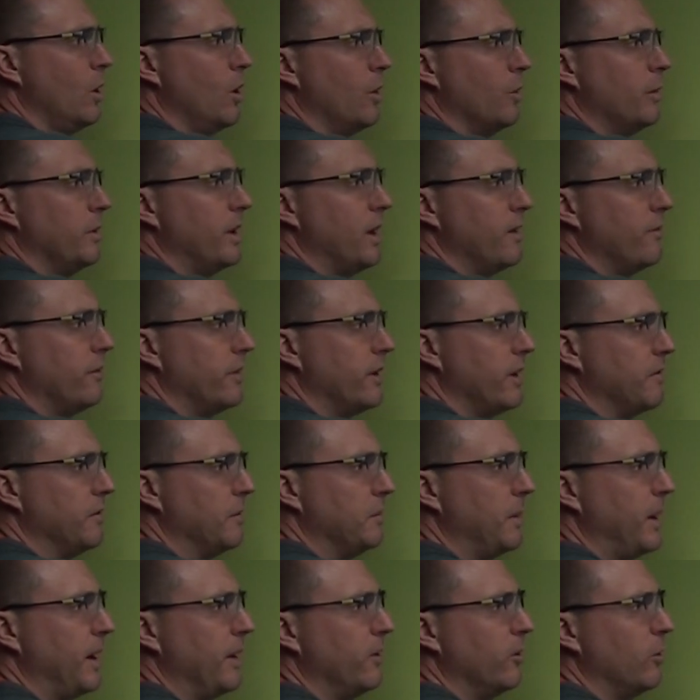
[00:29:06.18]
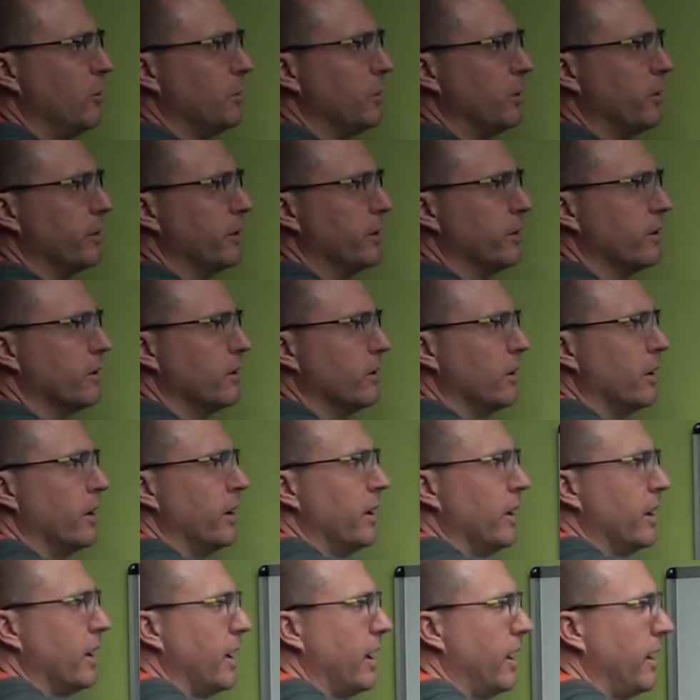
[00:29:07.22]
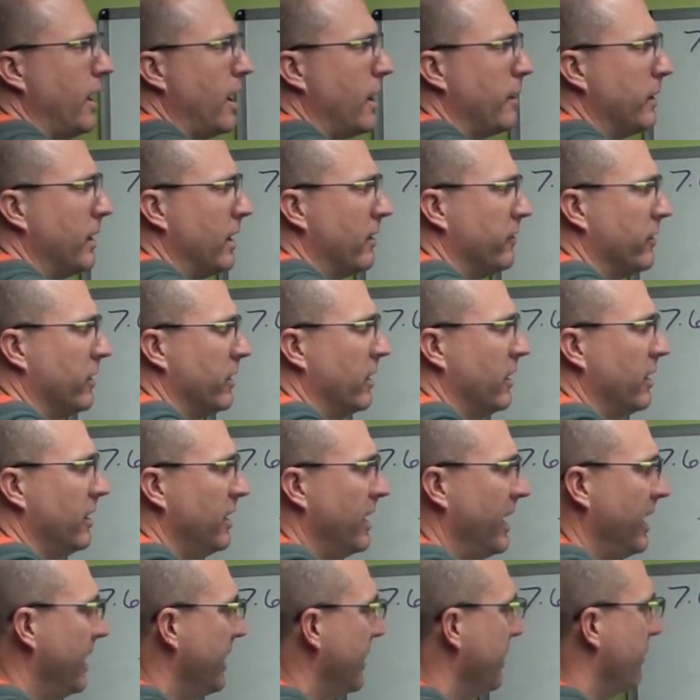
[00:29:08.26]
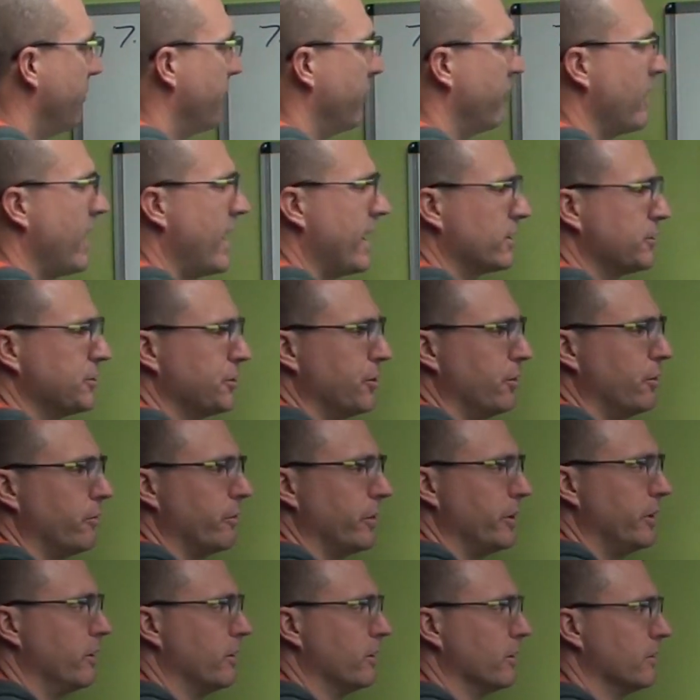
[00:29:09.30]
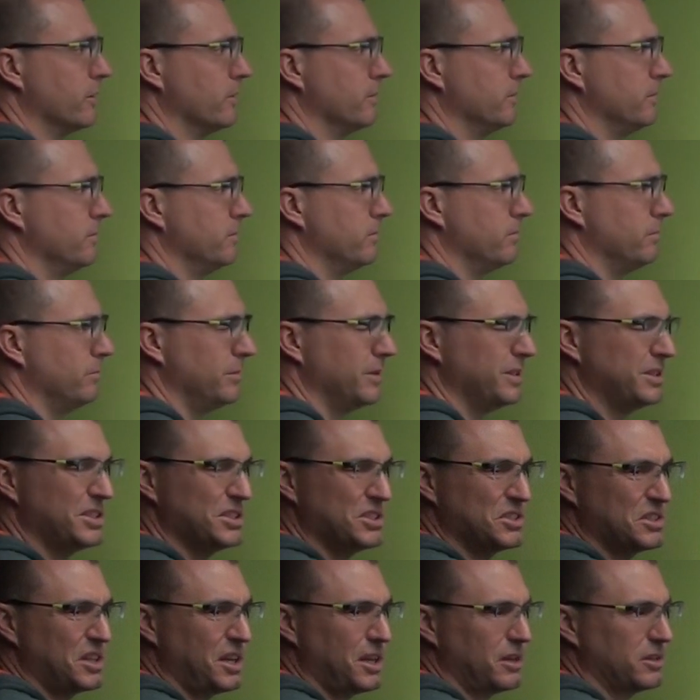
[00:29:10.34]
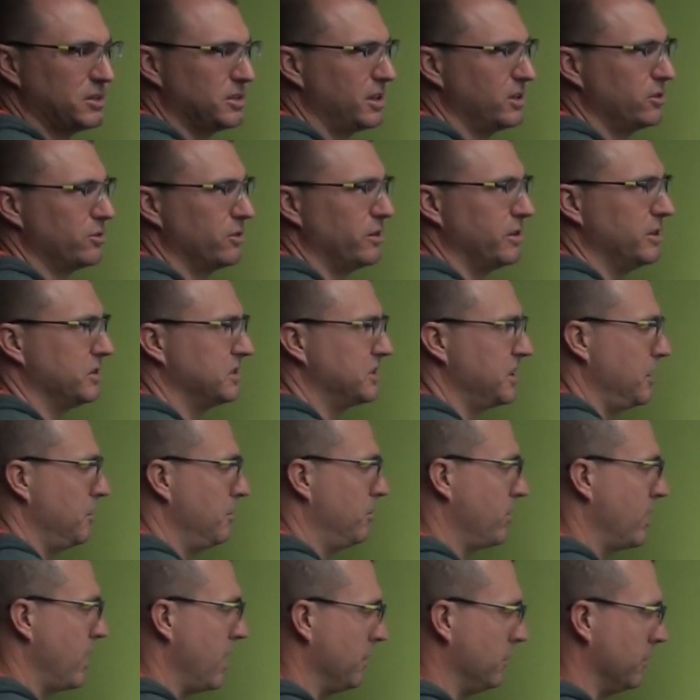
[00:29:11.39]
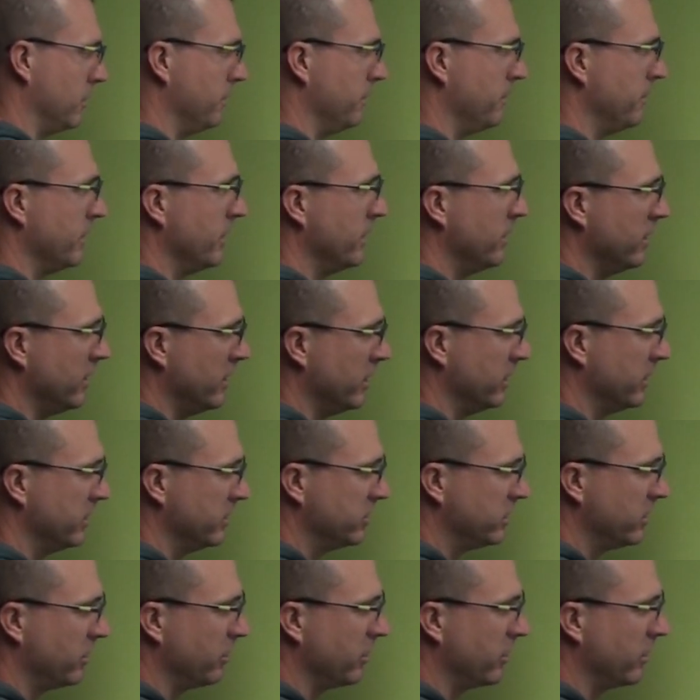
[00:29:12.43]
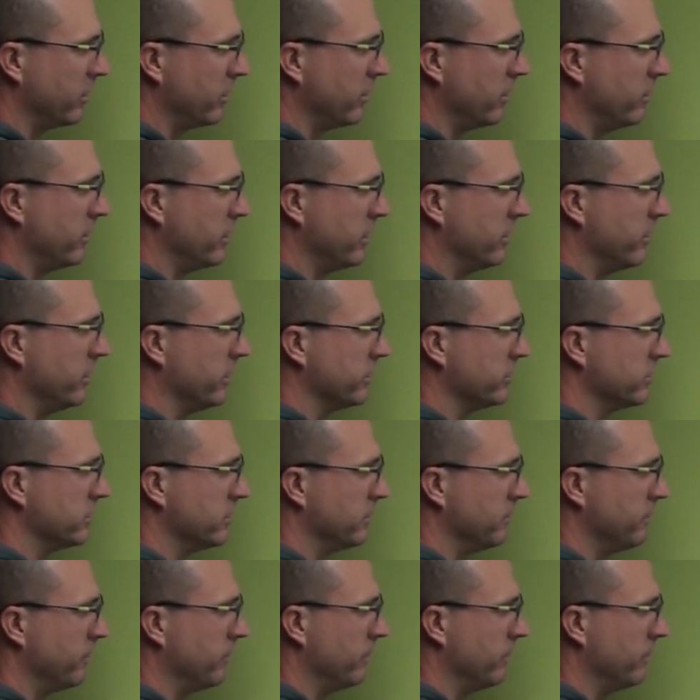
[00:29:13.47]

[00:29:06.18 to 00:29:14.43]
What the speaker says: We definitely have a binomial here, and now we have a negative fraction over here. It's the same, essentially the same problem. So we're going to go like this.